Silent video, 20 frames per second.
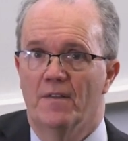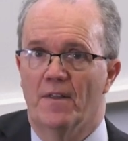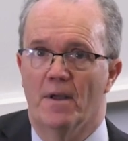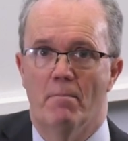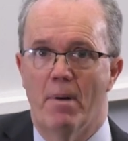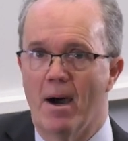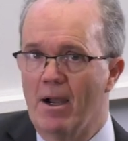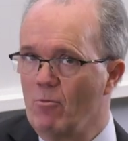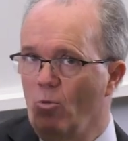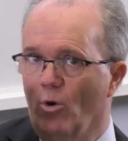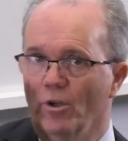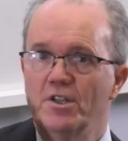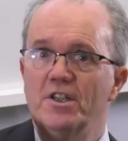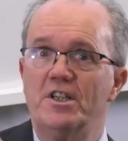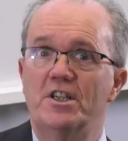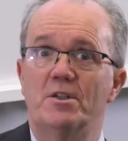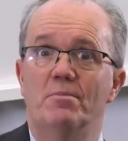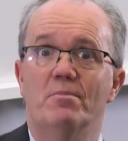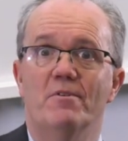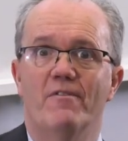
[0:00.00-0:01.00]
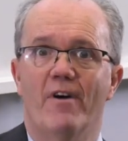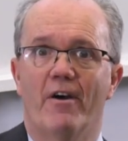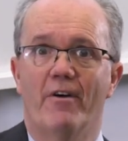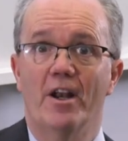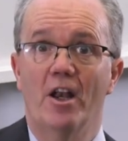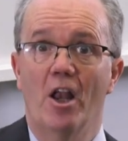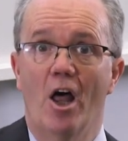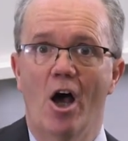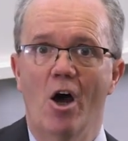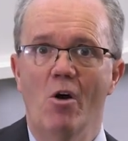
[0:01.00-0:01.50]
They might want it to be
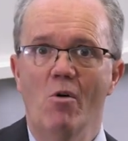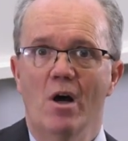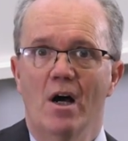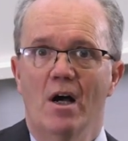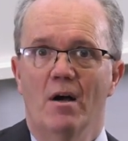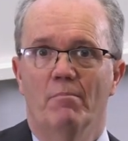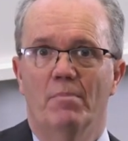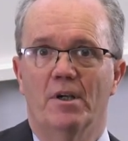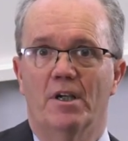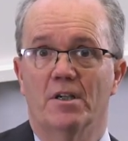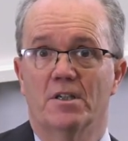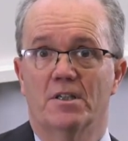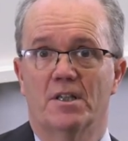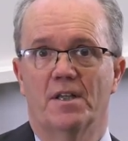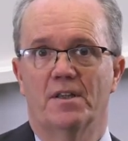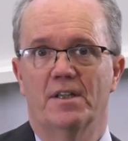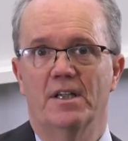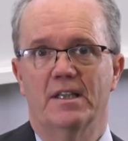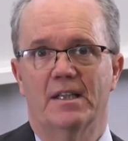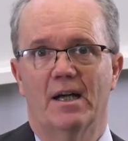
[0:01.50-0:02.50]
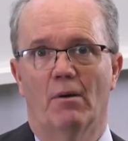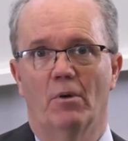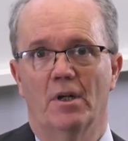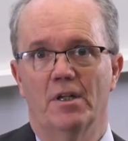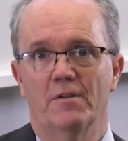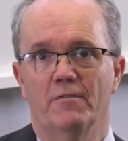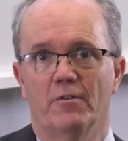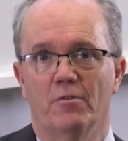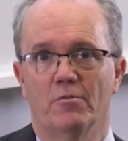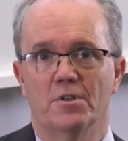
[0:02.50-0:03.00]
very low because they think that will
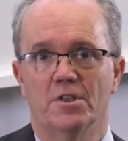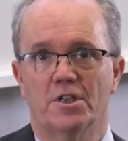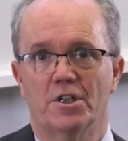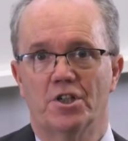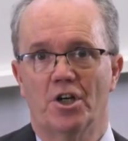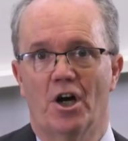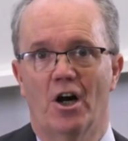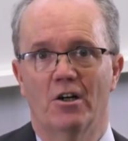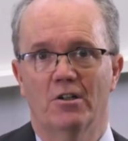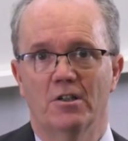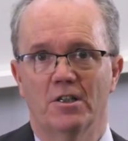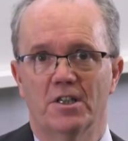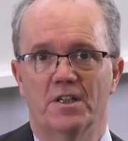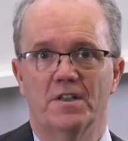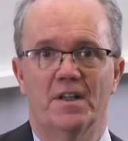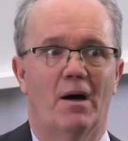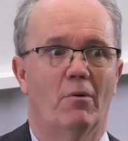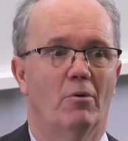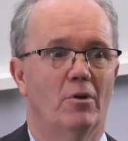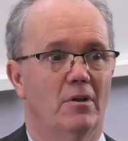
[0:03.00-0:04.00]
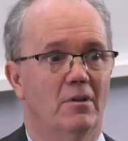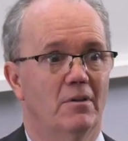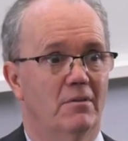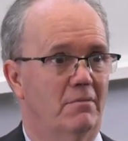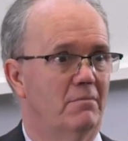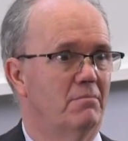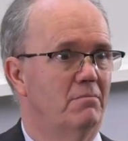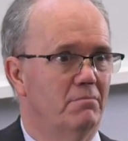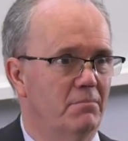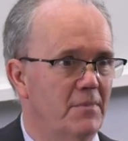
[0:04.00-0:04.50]
influence a target and that will
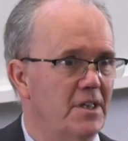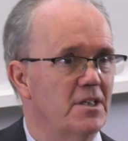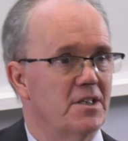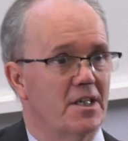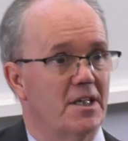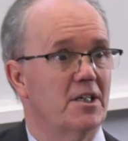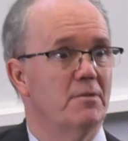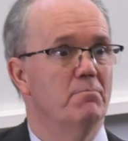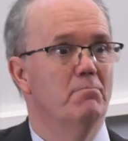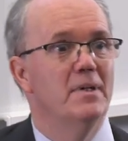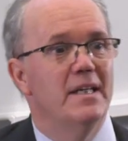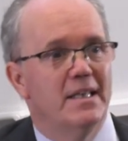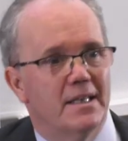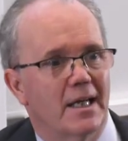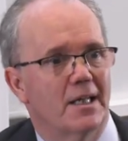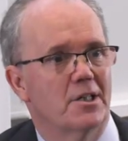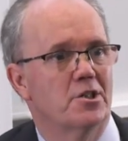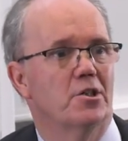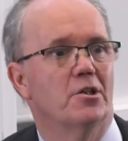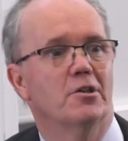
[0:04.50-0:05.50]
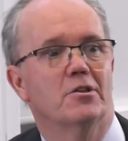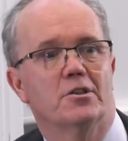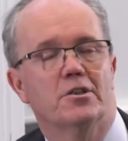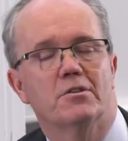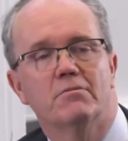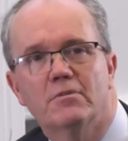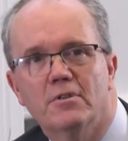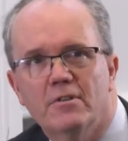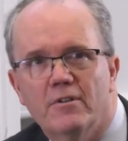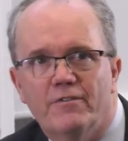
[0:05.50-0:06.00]
means they can meet that
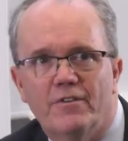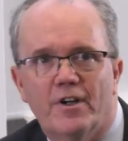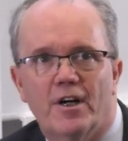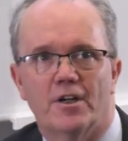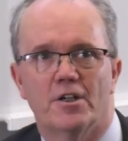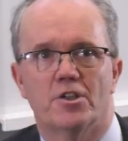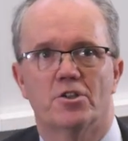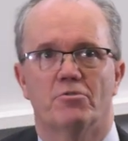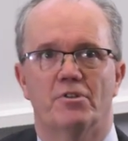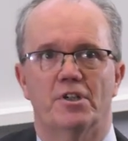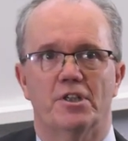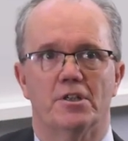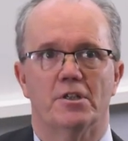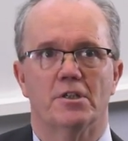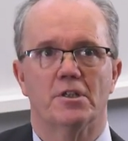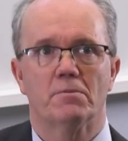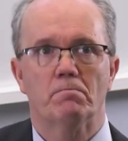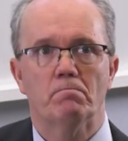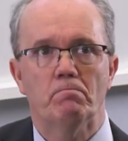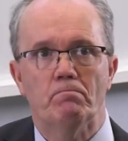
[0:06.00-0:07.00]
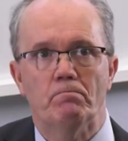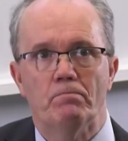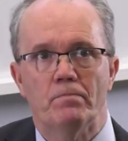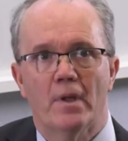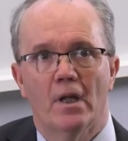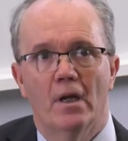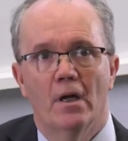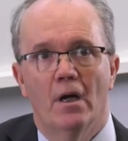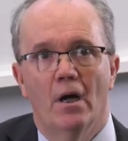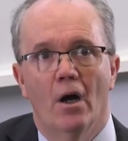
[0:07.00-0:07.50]
target. There are various reasons.
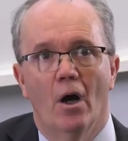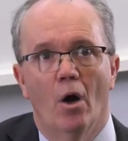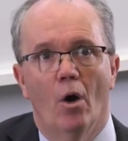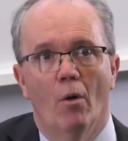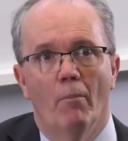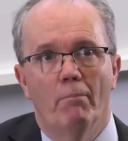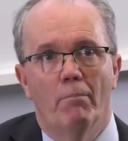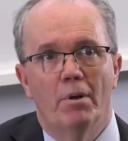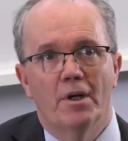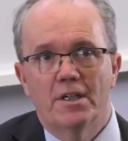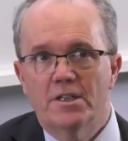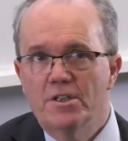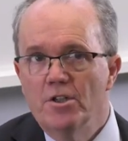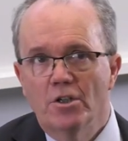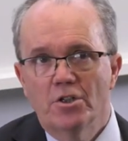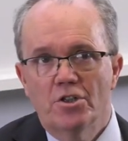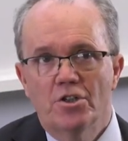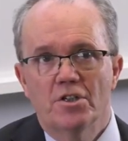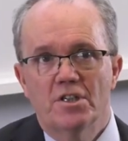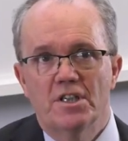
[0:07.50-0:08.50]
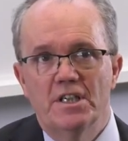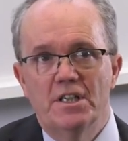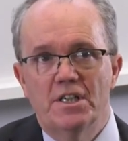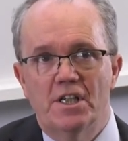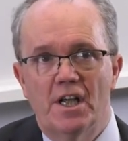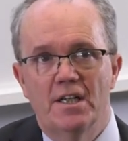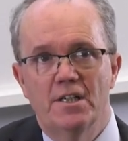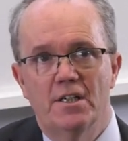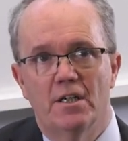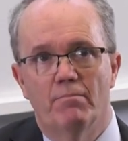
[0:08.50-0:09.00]
But it's not just
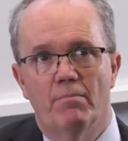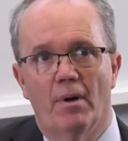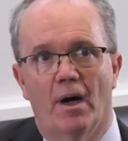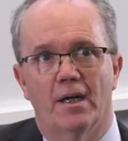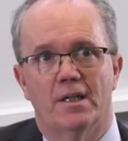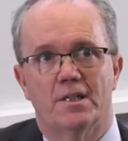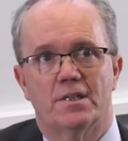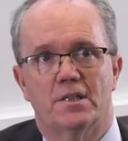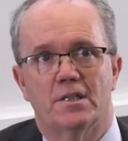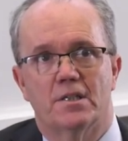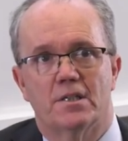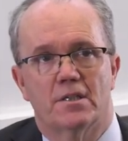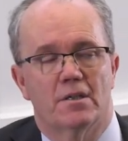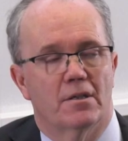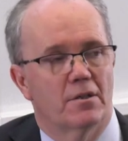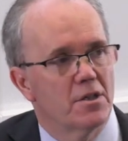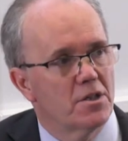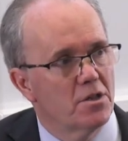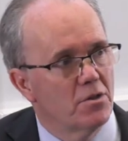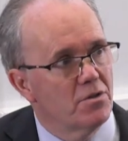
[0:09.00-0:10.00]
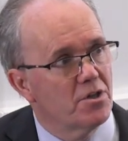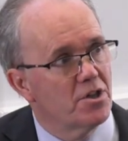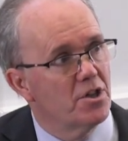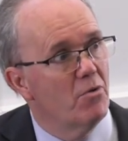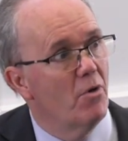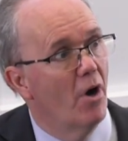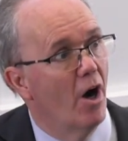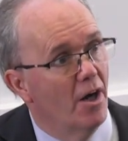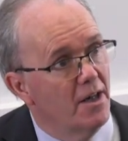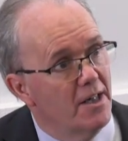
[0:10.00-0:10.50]
intended biases. There's
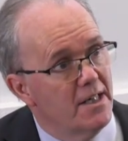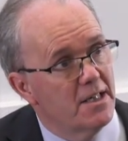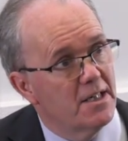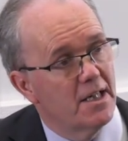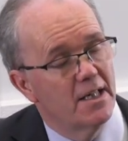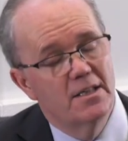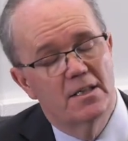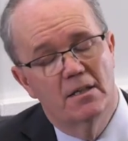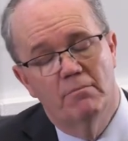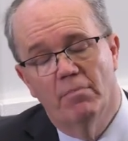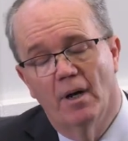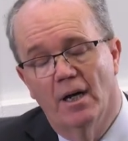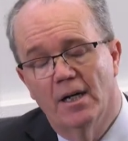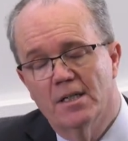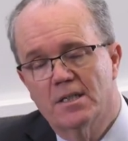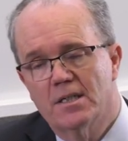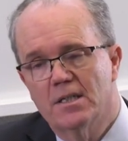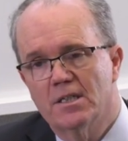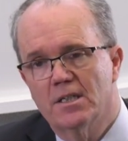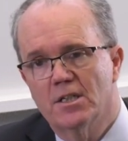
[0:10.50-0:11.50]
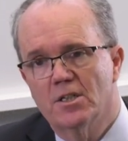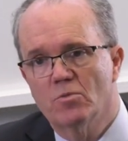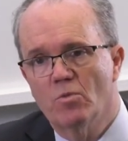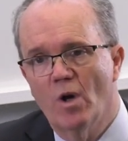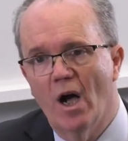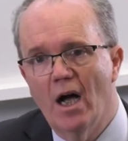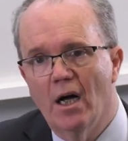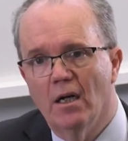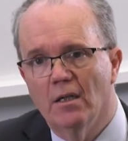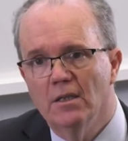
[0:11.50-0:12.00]
also unintended biases as
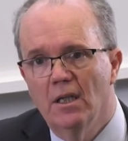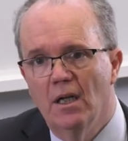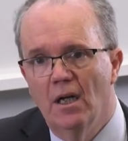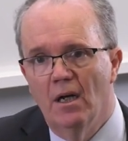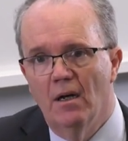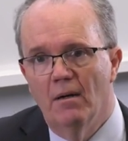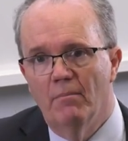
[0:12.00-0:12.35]
well.